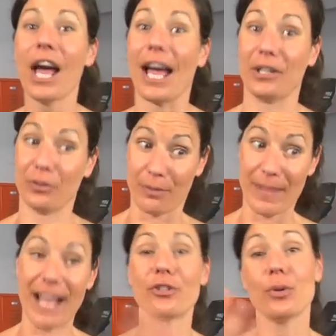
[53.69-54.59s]
I go from
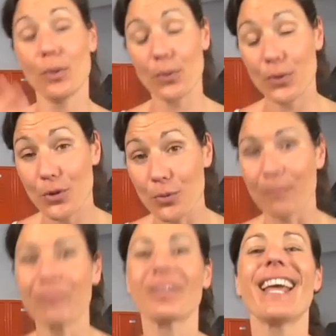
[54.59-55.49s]
that to shoo,
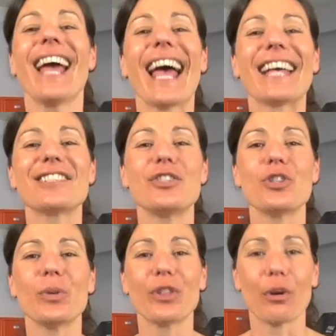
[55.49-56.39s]
has to
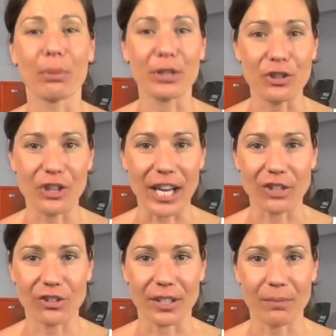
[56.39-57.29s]
do with
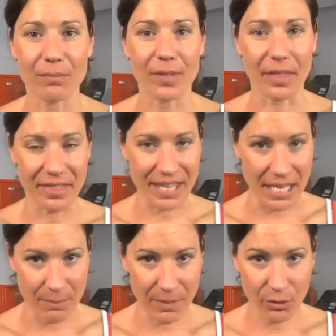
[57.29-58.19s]
appreciation. The
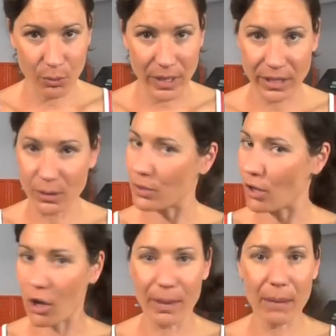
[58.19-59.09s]
theme this week was
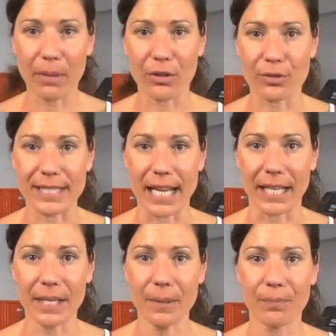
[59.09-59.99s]
all about Mother's
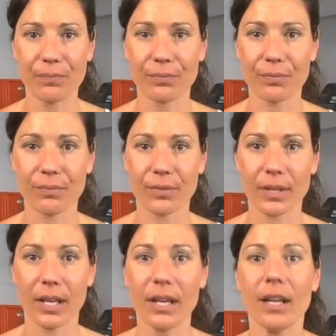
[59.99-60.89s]
Day.
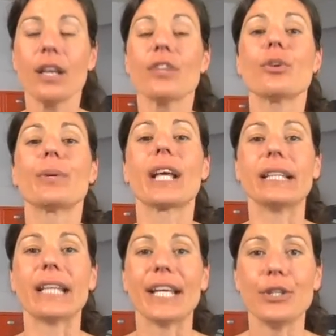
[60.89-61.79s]
So what I'd
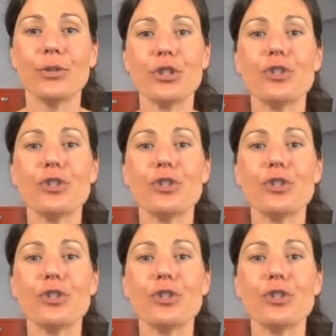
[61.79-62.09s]
like you to